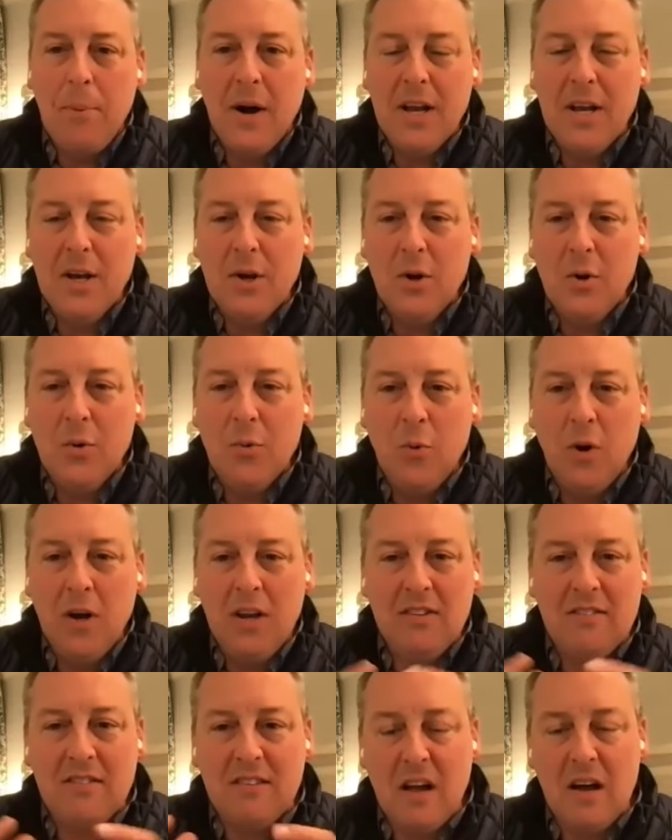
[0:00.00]
But
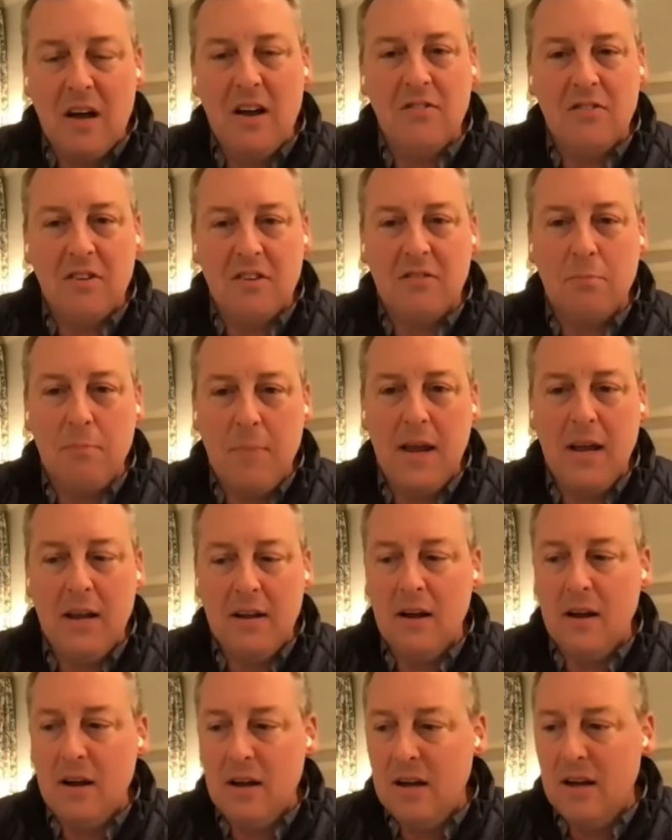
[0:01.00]
what it's done is it's
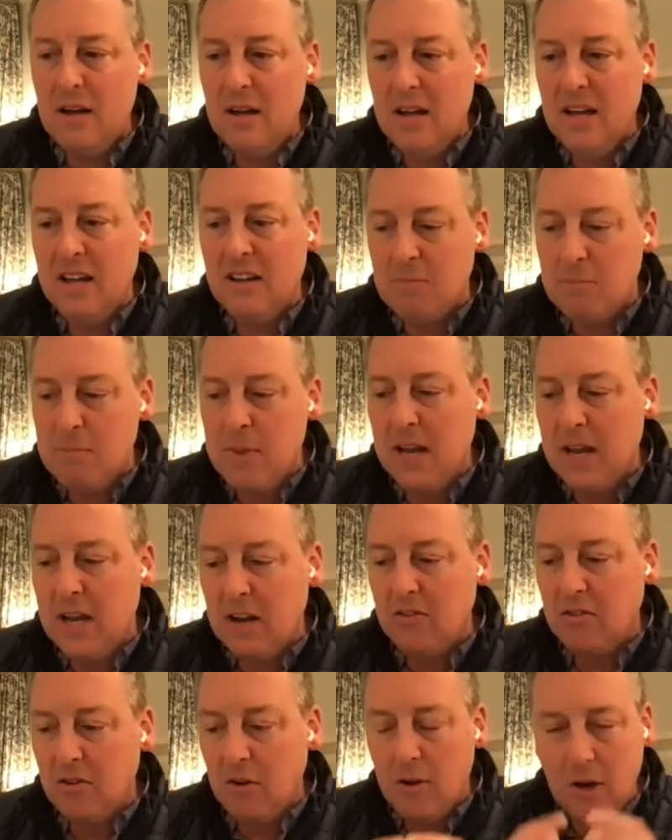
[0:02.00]
made it's made
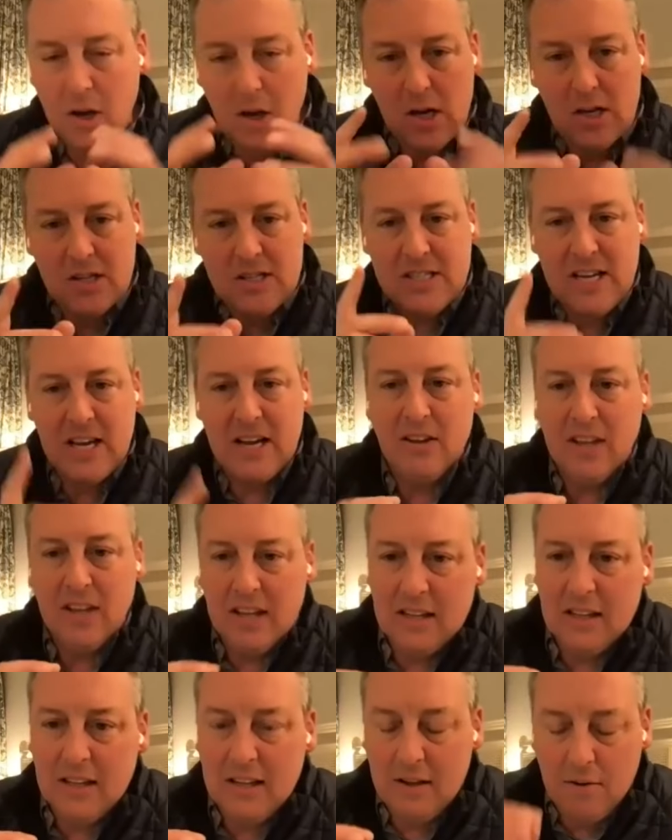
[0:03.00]
us
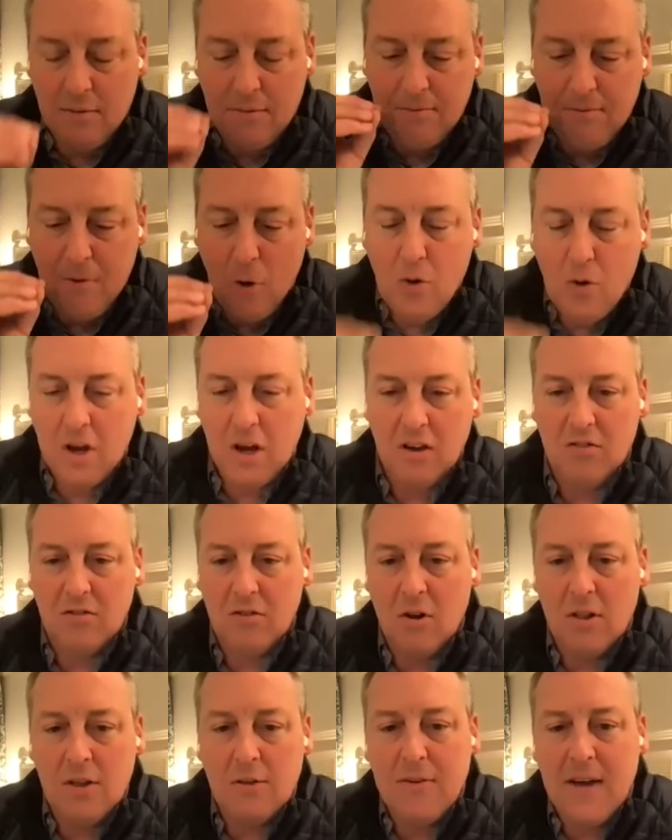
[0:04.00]
saliently uh,
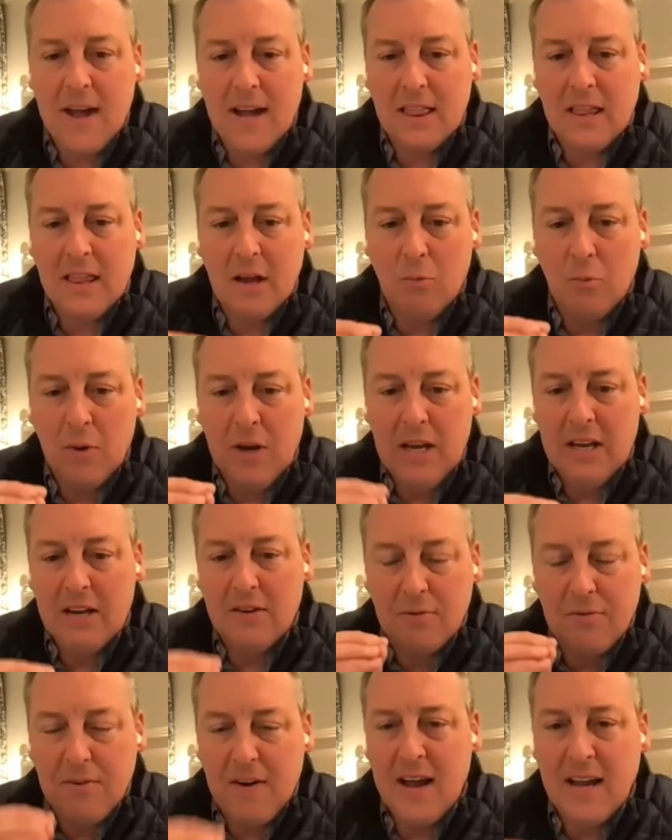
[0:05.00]
focused on the fact that we need
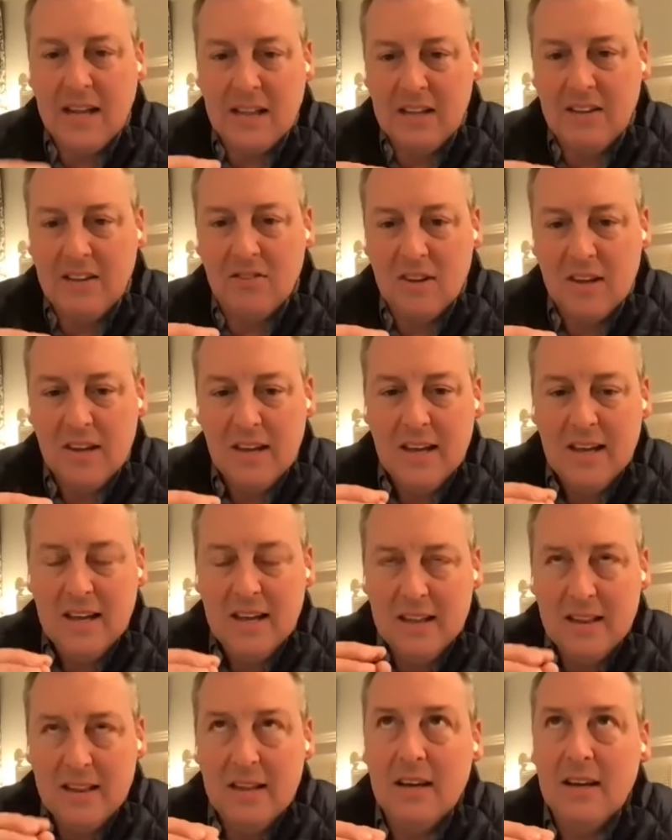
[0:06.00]
to find these
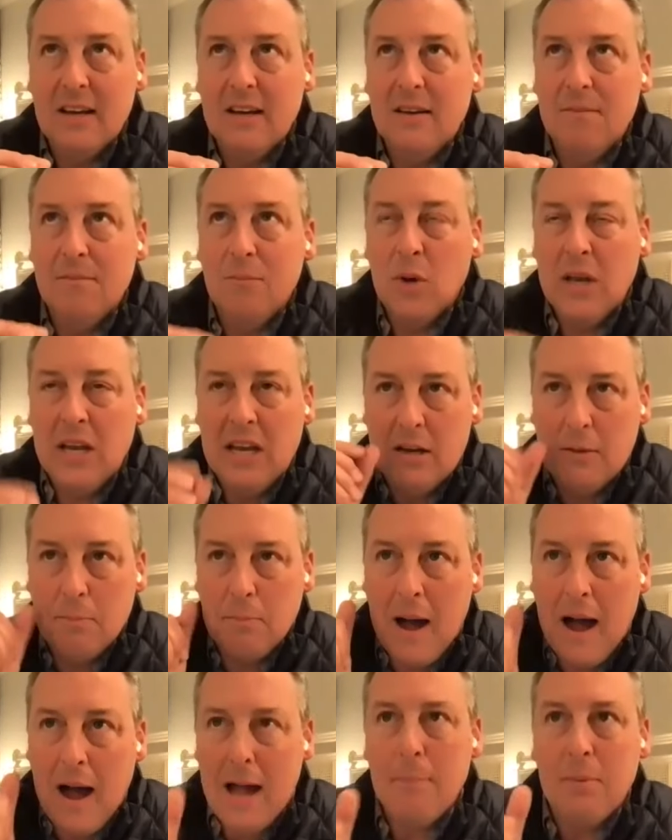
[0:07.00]
the we need to
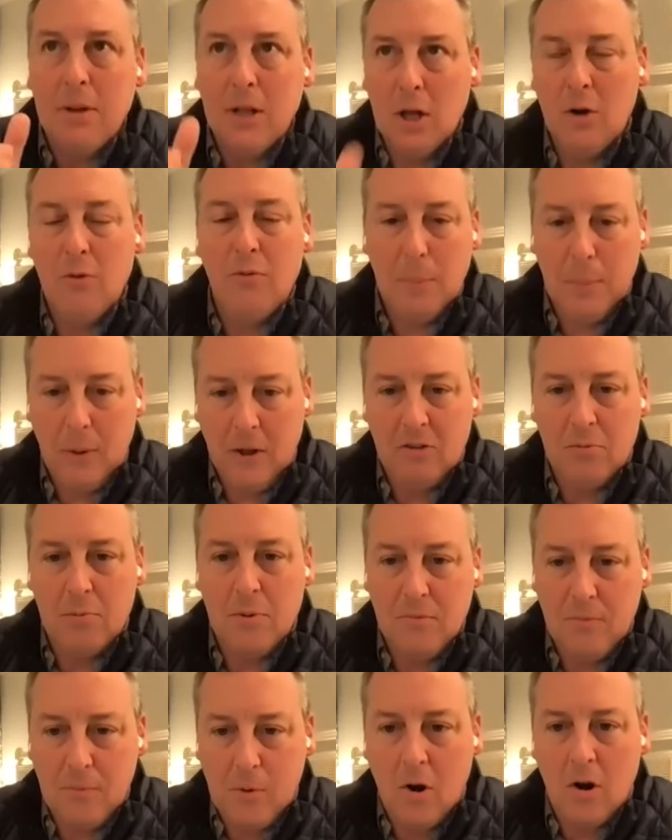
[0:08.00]
buy below
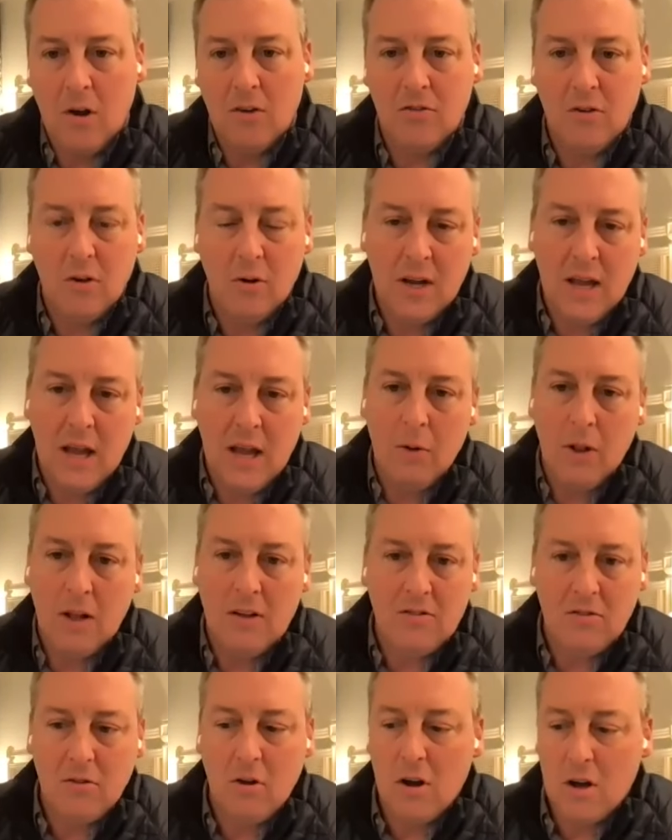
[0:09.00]
replacement cost. So again,
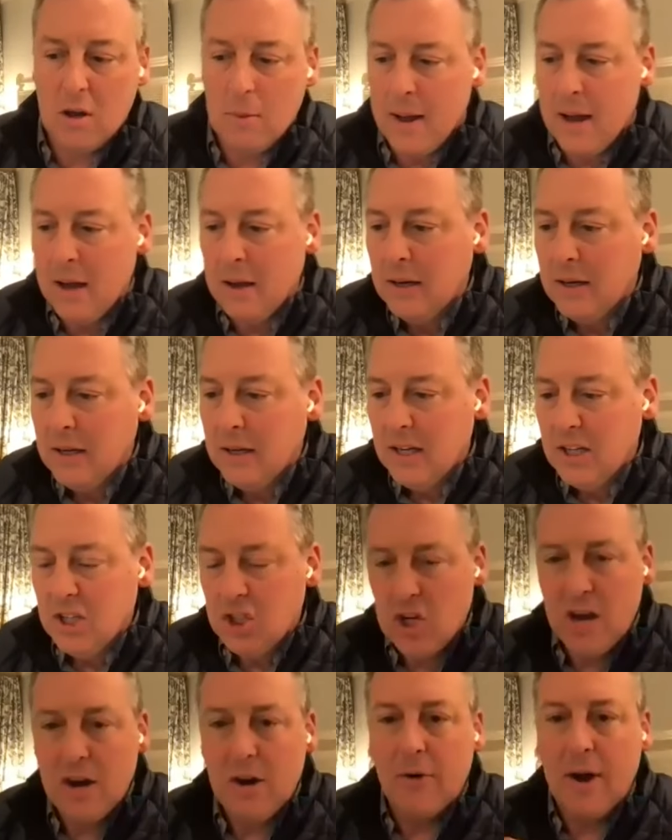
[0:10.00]
let's talk about
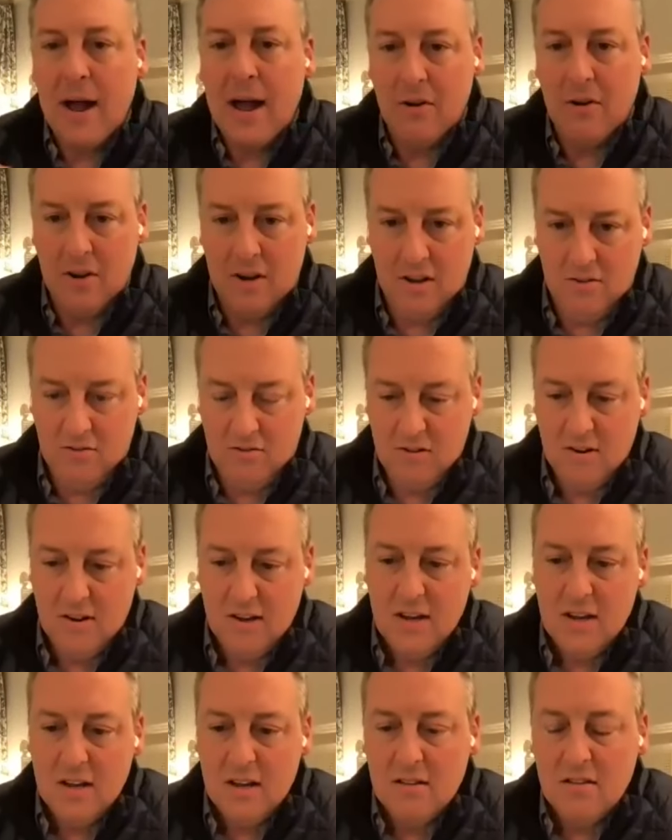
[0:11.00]
generalities
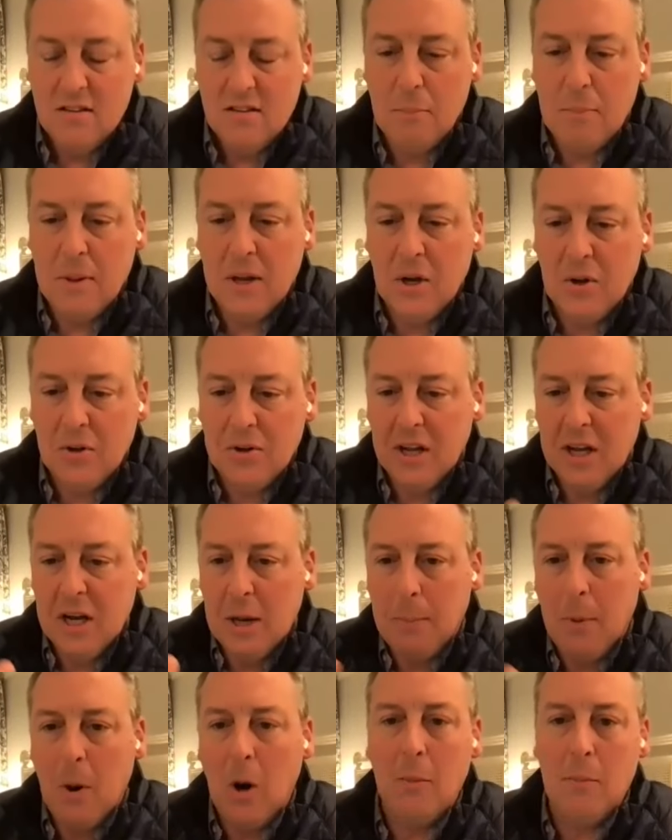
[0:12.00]
to build an
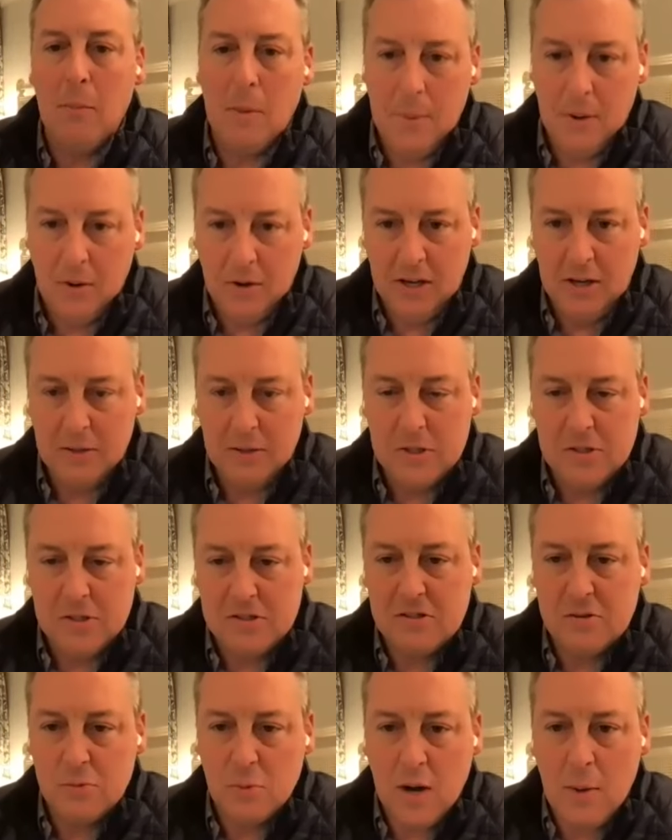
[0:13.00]
apartment building
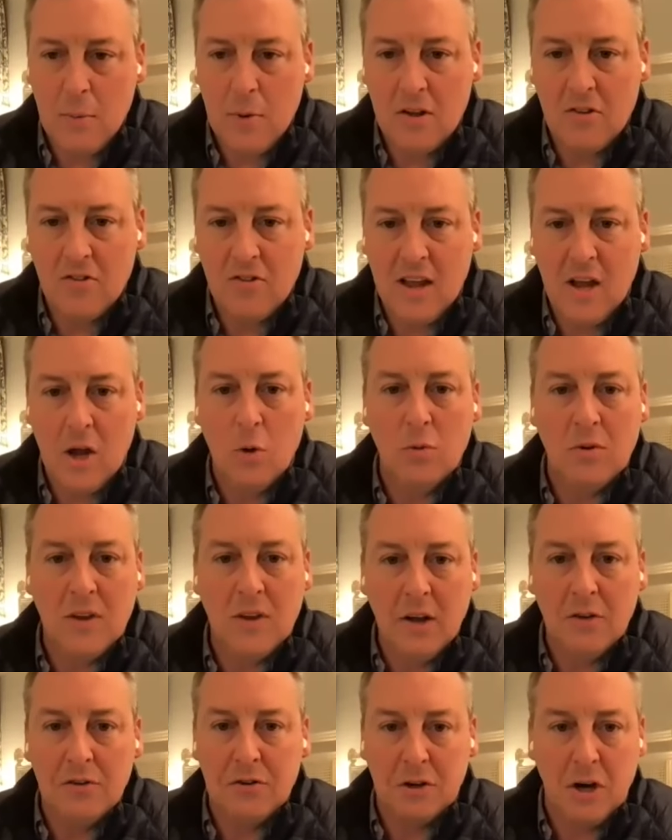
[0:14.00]
because this is what I want to say
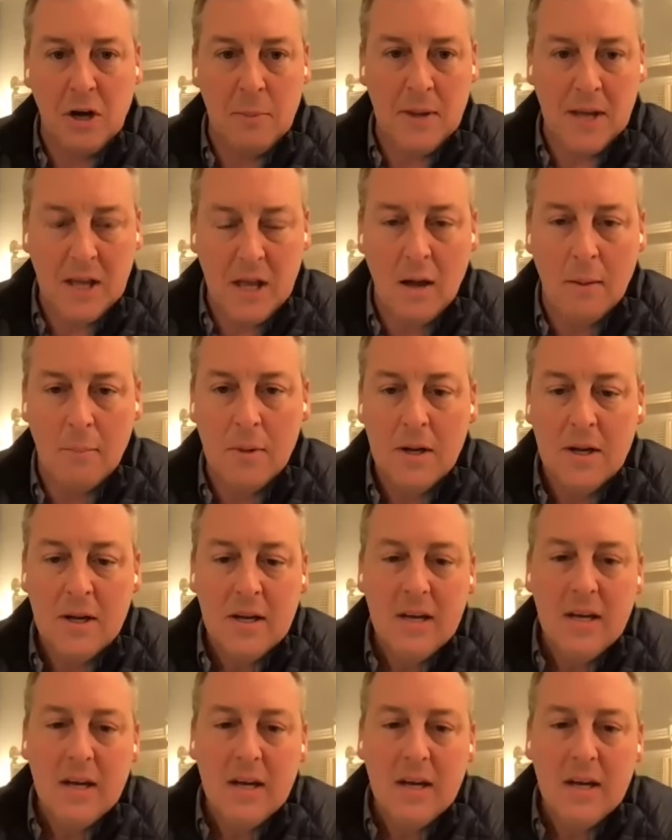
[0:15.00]
hotels are going to become